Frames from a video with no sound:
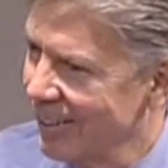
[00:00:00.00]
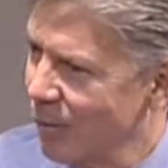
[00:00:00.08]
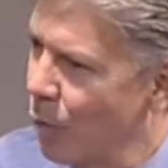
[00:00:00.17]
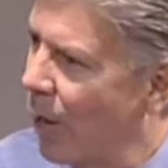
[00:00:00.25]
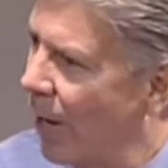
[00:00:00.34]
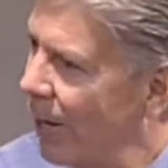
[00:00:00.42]

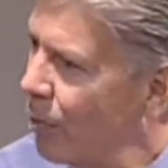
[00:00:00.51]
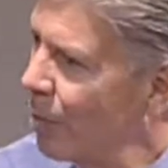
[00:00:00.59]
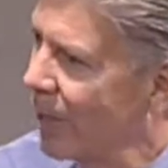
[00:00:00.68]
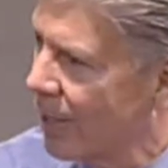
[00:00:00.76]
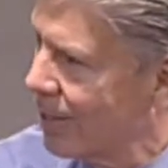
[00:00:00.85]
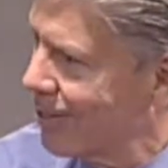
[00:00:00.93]
Why? Well,
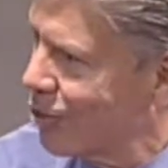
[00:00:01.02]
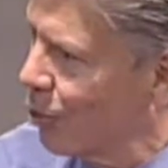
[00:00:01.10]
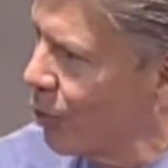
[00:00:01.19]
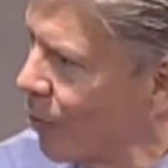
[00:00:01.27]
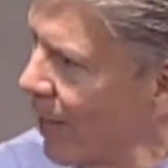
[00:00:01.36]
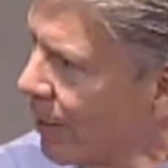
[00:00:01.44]
because it's so
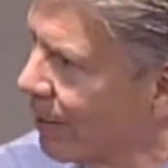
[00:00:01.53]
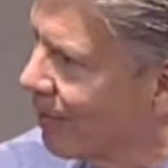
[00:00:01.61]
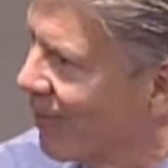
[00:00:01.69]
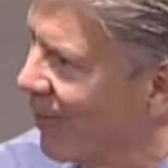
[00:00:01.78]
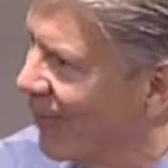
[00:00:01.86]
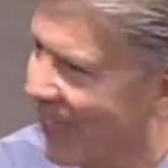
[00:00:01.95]

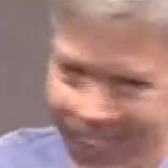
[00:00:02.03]
attractive.